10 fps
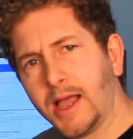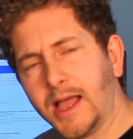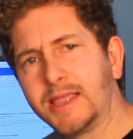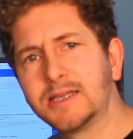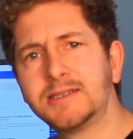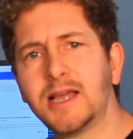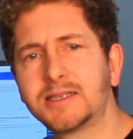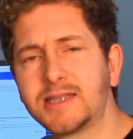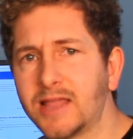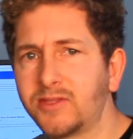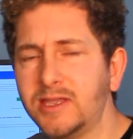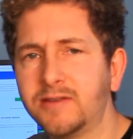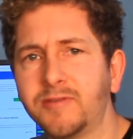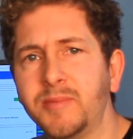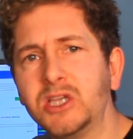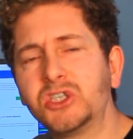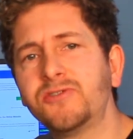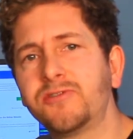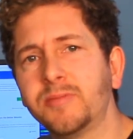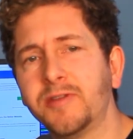I could not get the information
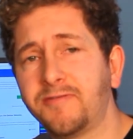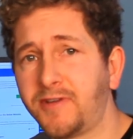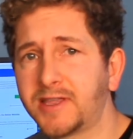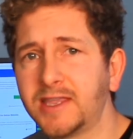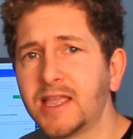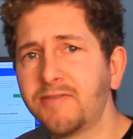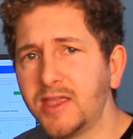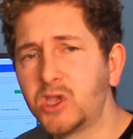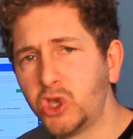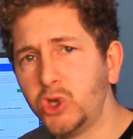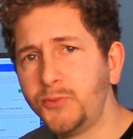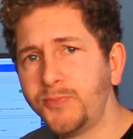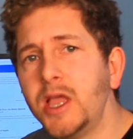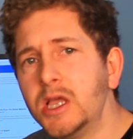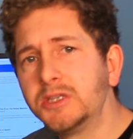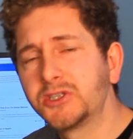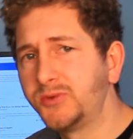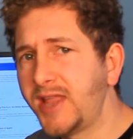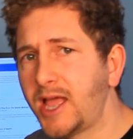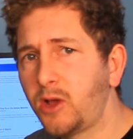from the fucking FAQ, so
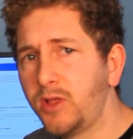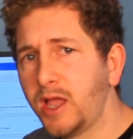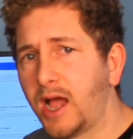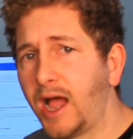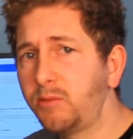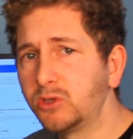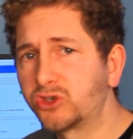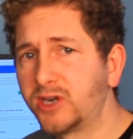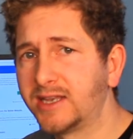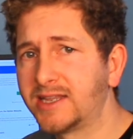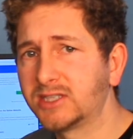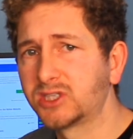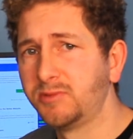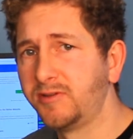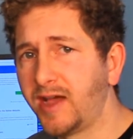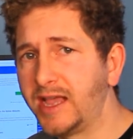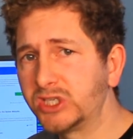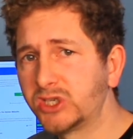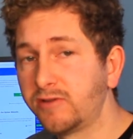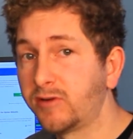now I will try and get some
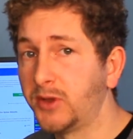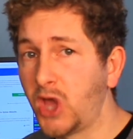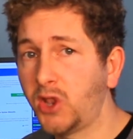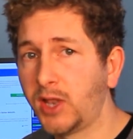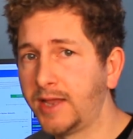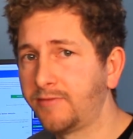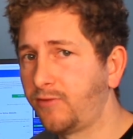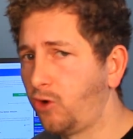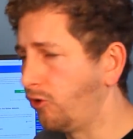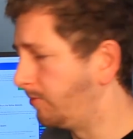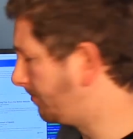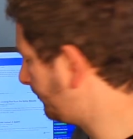advice from an online forum.